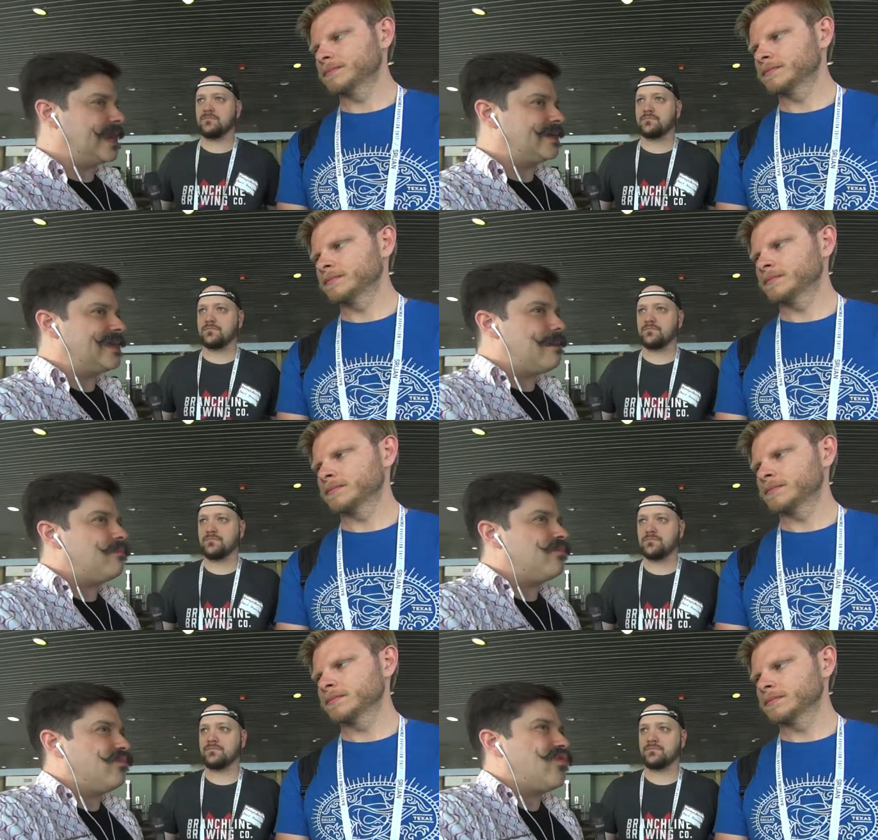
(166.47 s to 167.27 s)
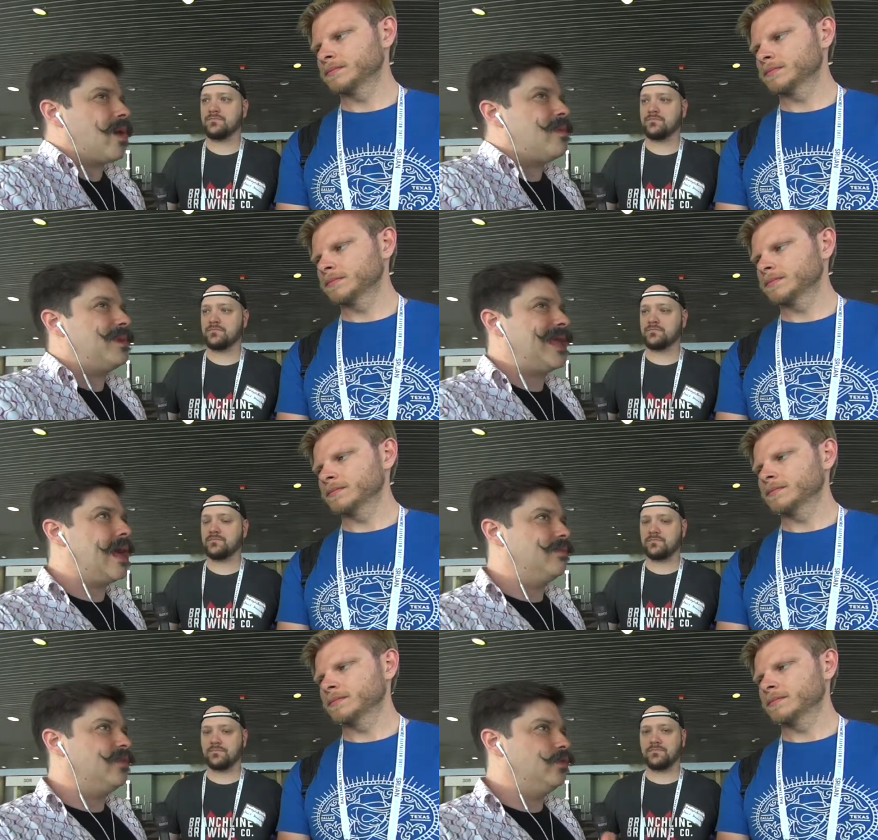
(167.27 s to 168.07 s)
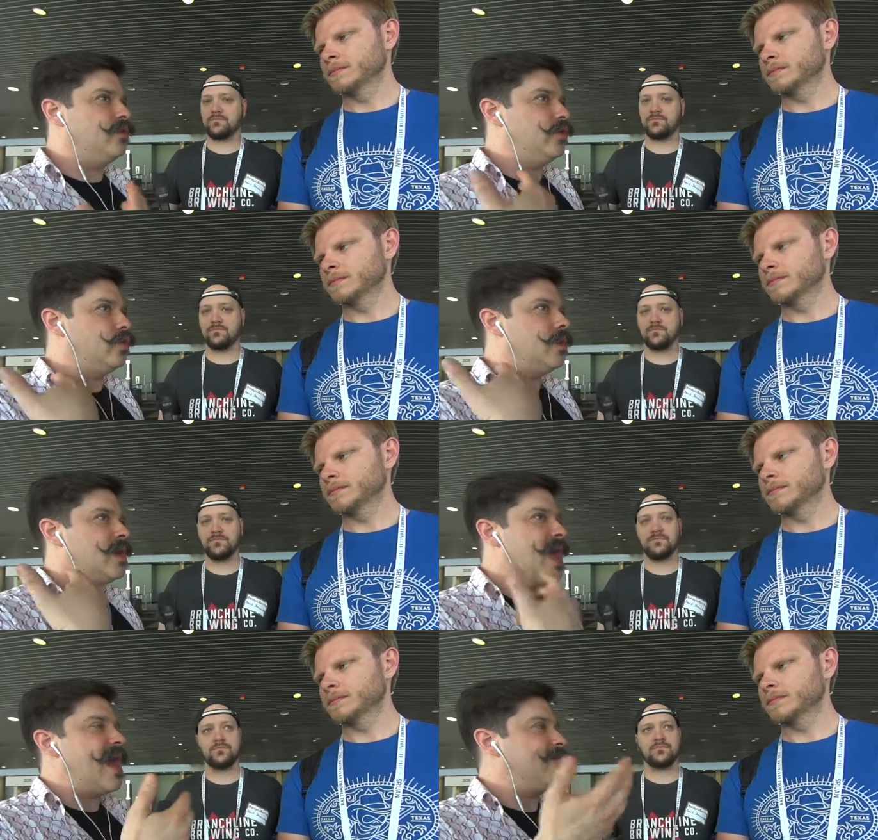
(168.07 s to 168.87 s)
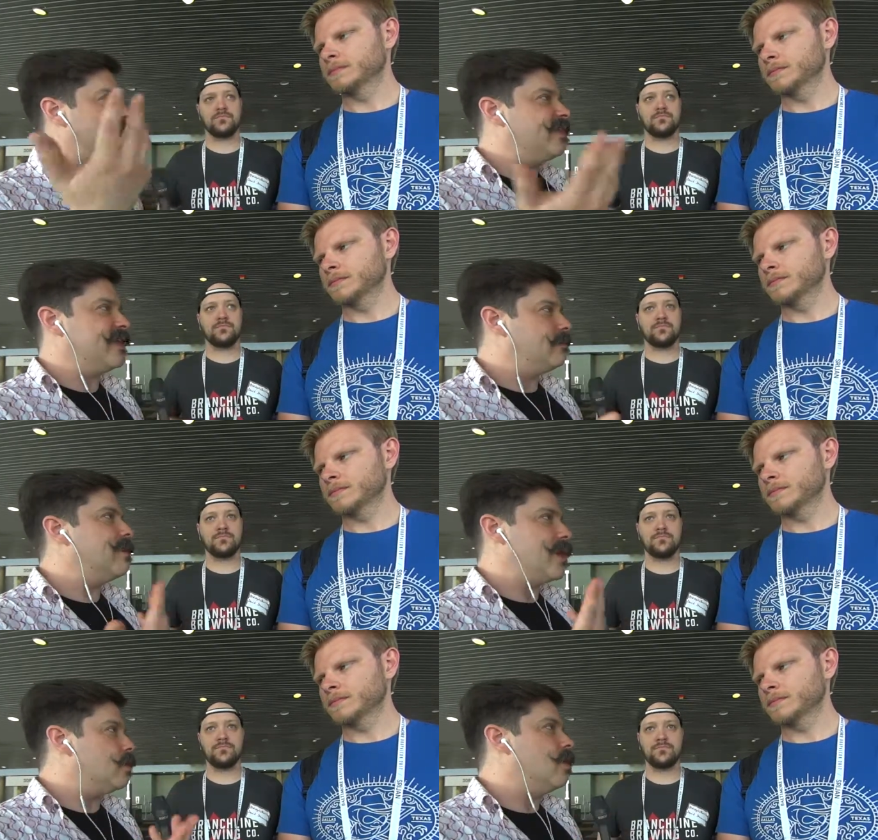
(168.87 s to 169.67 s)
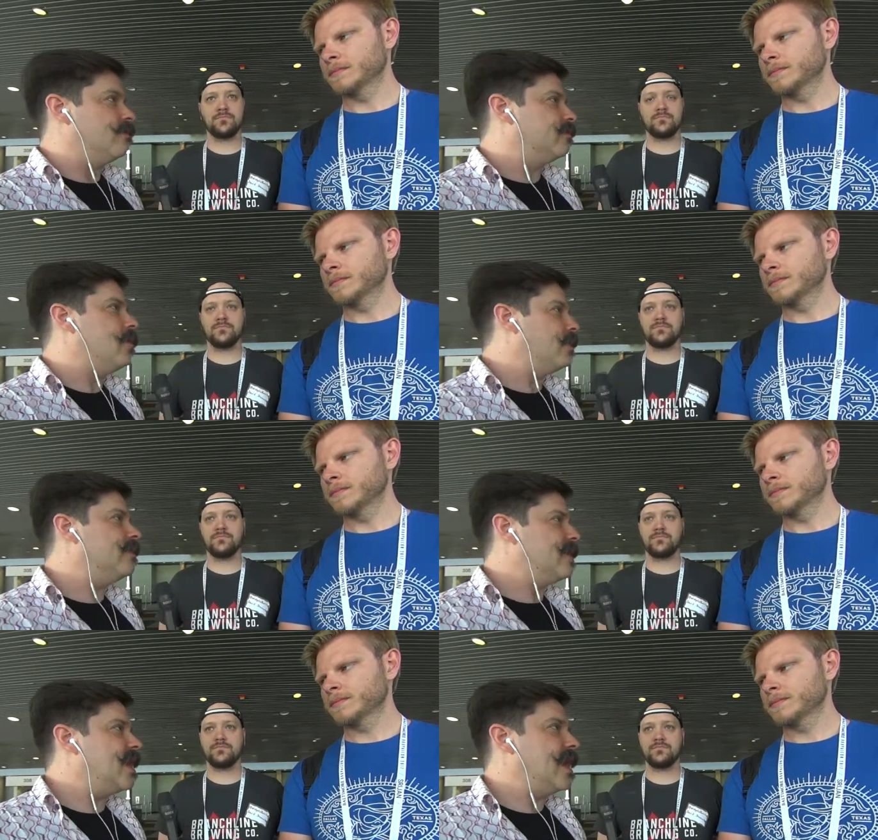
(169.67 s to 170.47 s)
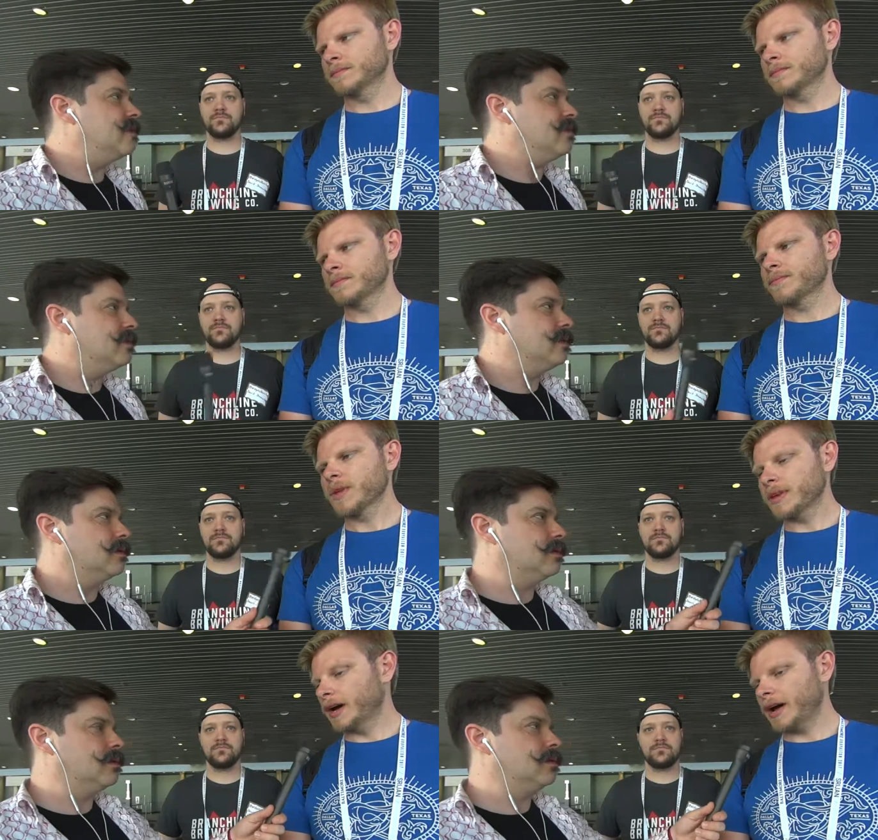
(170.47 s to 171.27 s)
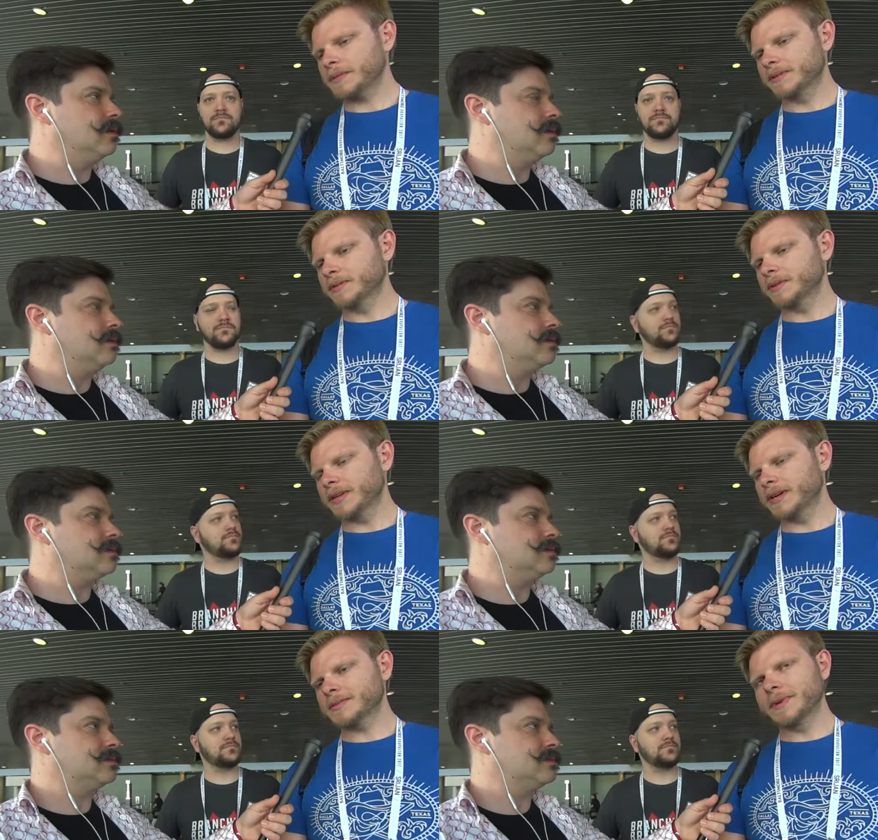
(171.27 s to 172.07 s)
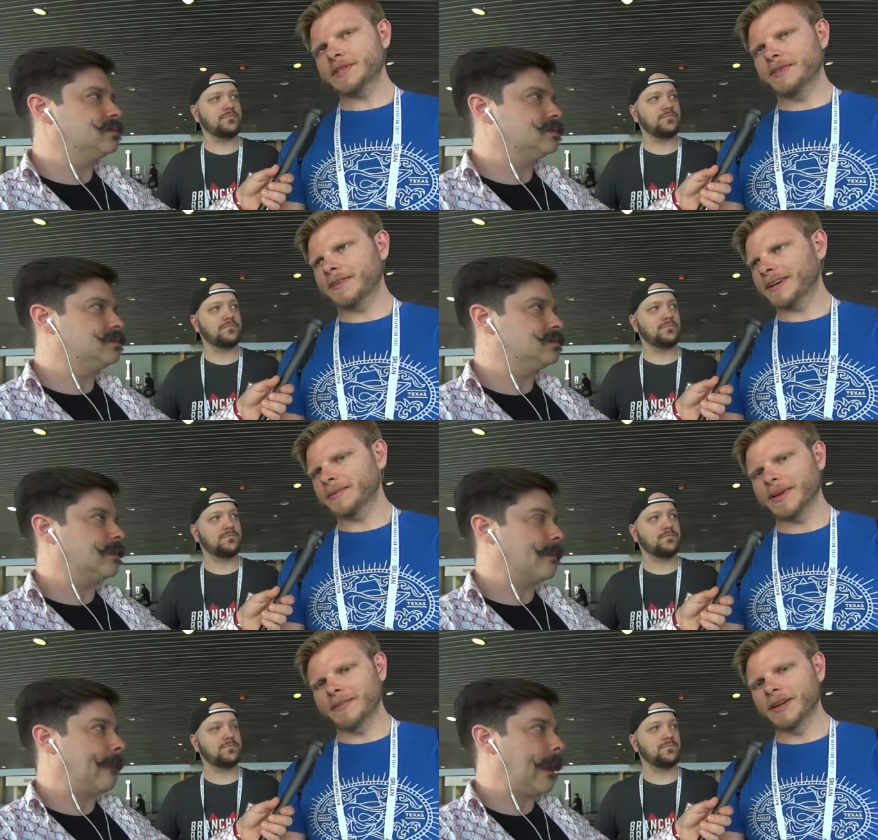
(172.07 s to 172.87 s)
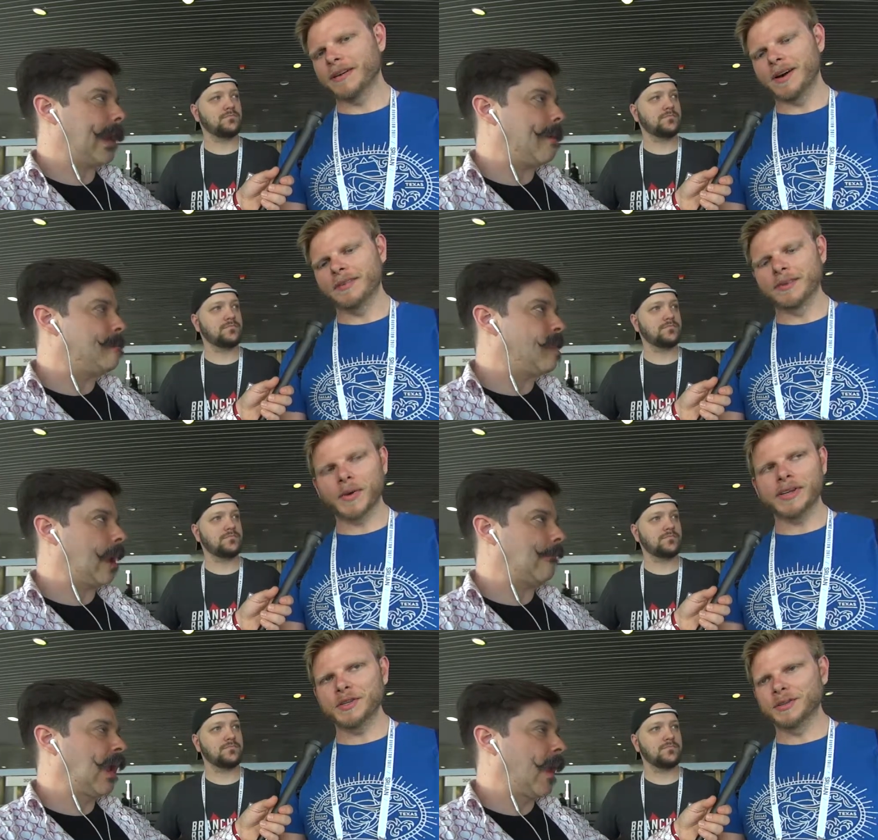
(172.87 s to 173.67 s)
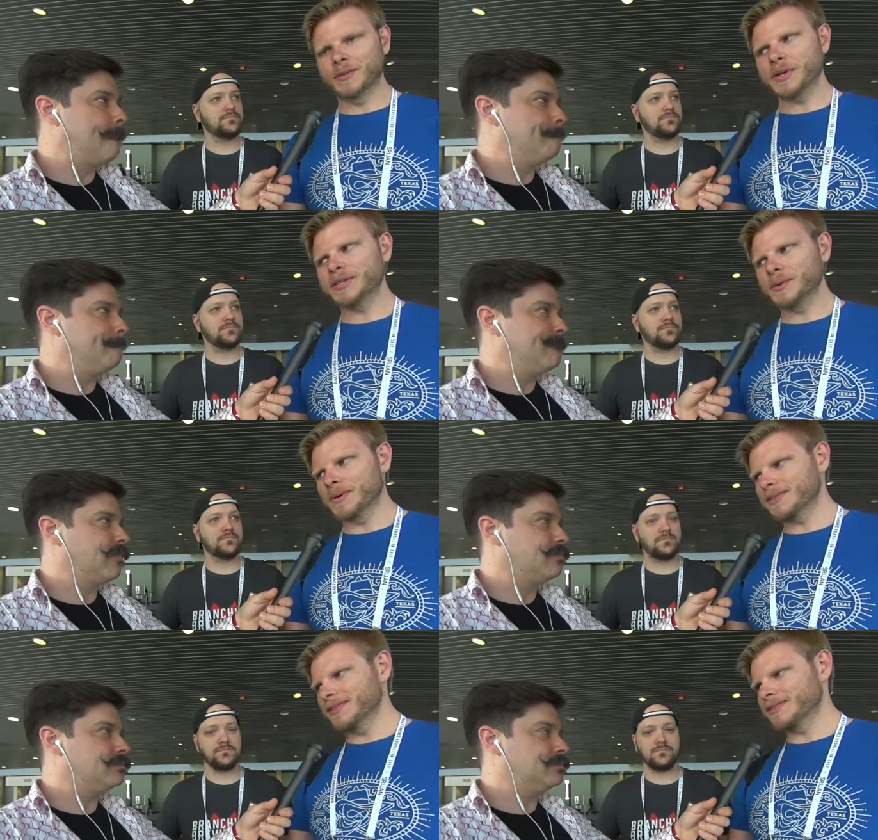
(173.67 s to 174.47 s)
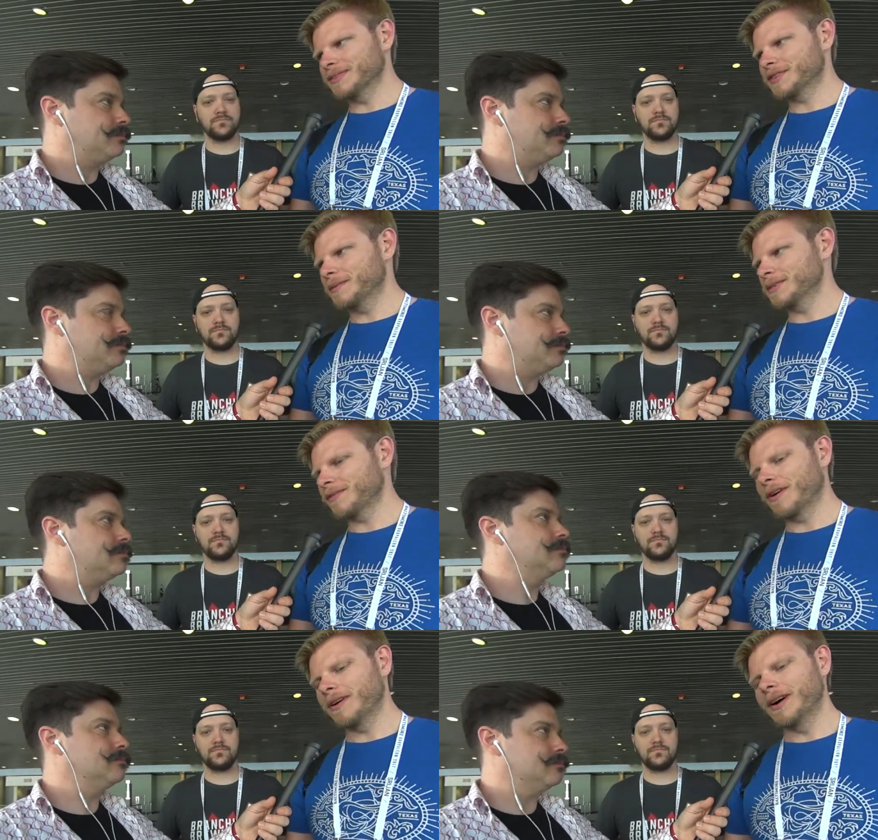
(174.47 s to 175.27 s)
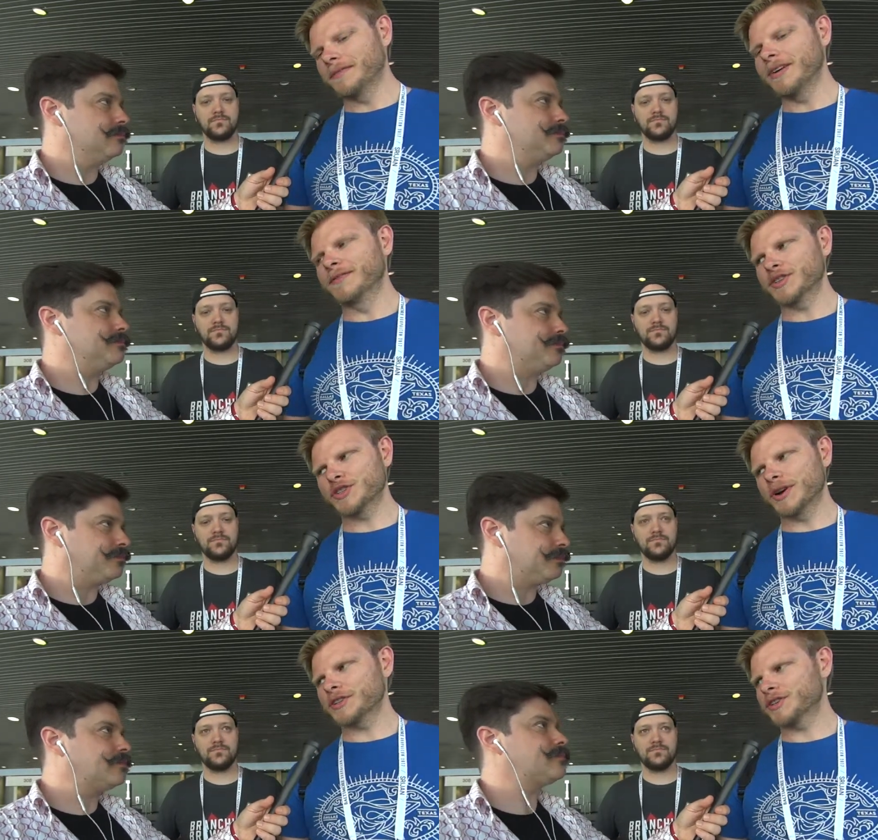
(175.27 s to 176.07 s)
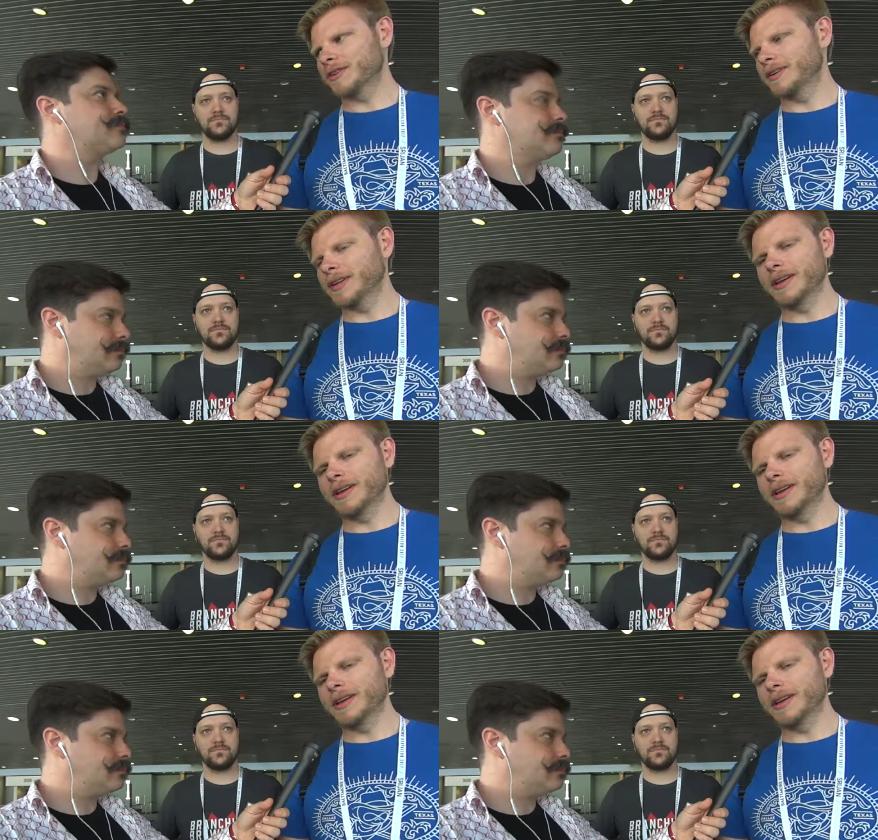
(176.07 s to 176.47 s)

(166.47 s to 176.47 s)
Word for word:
Speaker 1: like that probably helps you do everything better overall in the end.
Speaker 2: Yeah, absolutely. Not to mention the fact that we have a, a great deal of resources in terms of uh, infrastructure, and